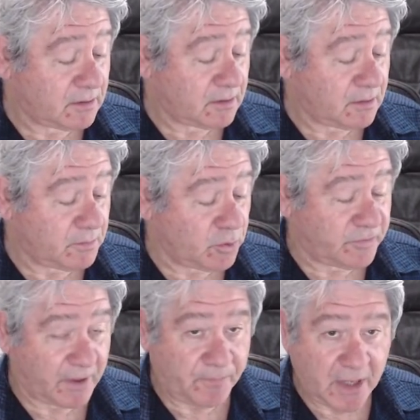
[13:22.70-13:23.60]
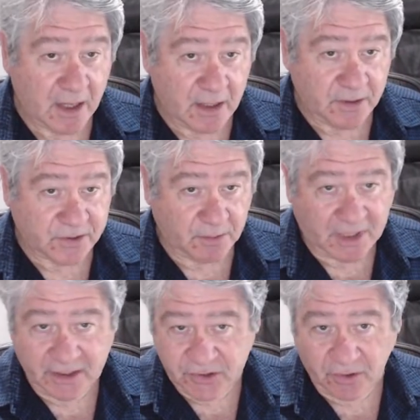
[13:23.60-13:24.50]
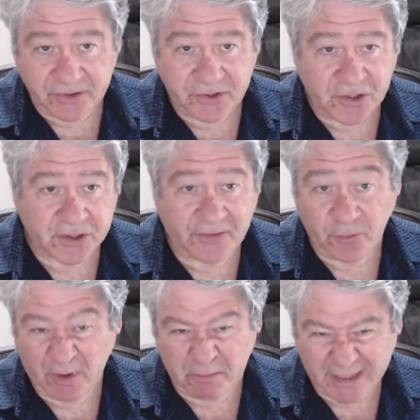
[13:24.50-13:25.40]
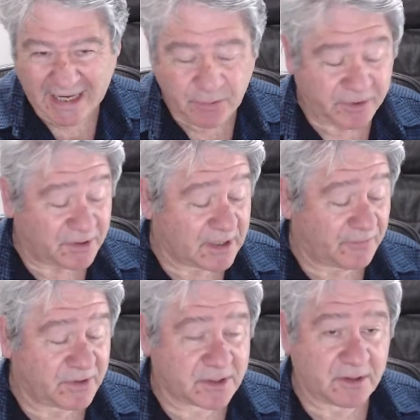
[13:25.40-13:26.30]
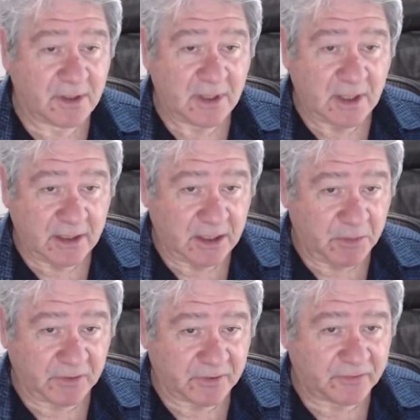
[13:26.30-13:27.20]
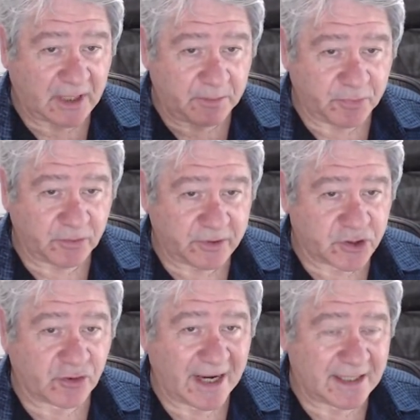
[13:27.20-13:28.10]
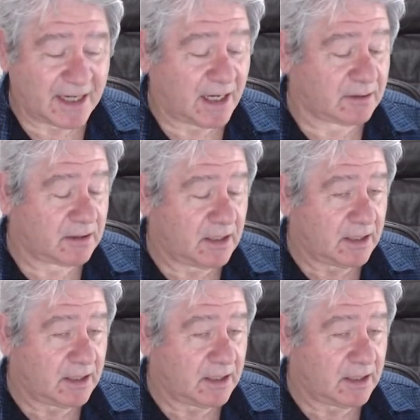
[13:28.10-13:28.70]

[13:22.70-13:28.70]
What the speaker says: moving. So my strong suggestion, if you want to play with this stuff, is in the middle of a flight, put the tray down,